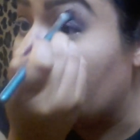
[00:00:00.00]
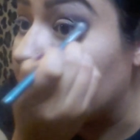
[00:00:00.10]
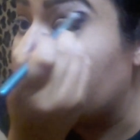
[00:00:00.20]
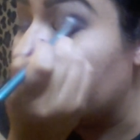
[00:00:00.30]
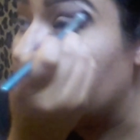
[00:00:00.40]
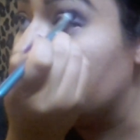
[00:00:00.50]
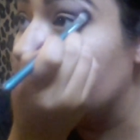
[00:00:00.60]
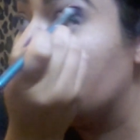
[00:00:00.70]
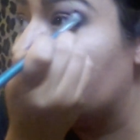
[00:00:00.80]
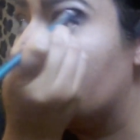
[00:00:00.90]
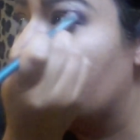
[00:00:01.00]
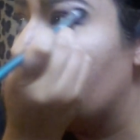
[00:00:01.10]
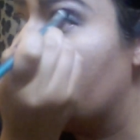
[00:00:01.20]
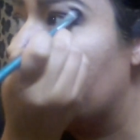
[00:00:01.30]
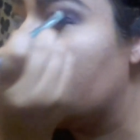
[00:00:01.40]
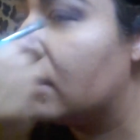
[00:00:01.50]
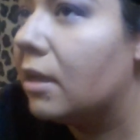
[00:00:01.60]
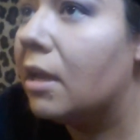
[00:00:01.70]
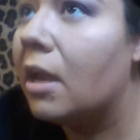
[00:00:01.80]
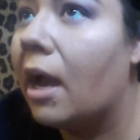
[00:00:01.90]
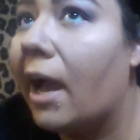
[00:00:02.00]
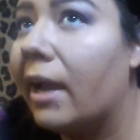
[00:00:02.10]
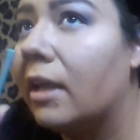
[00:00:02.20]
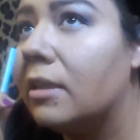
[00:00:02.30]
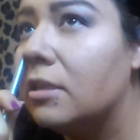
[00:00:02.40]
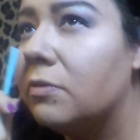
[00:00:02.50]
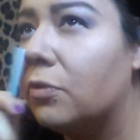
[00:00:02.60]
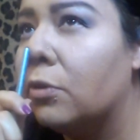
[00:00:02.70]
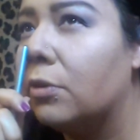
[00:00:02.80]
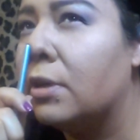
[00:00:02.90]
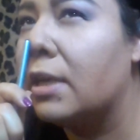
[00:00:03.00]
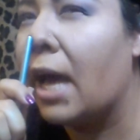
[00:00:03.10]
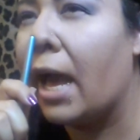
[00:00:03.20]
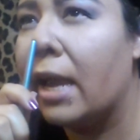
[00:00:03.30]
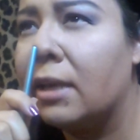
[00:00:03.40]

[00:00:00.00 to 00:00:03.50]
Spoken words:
clearance. I think they were like, I got these for $9.